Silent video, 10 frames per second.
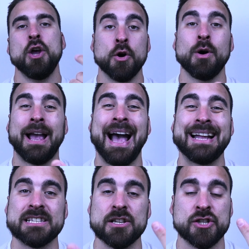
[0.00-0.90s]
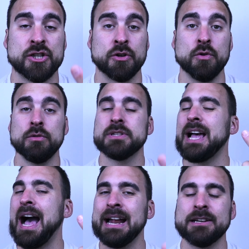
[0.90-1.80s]
Your cat's stools
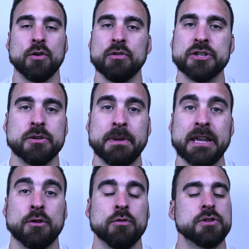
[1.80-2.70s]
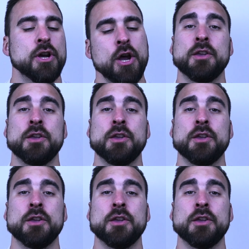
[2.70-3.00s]
aren't going to be good.